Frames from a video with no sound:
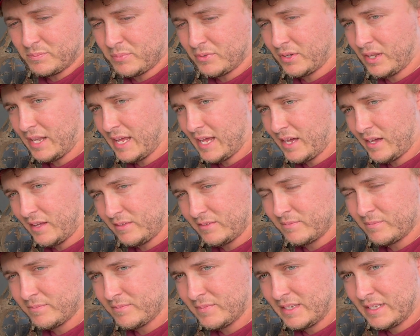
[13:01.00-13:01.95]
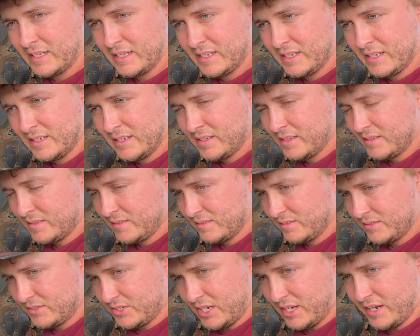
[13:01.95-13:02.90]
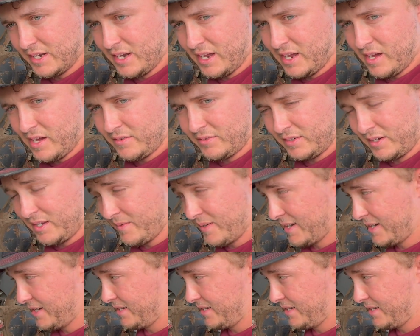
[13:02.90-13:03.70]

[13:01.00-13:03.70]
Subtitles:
pull out and shut it off and come out here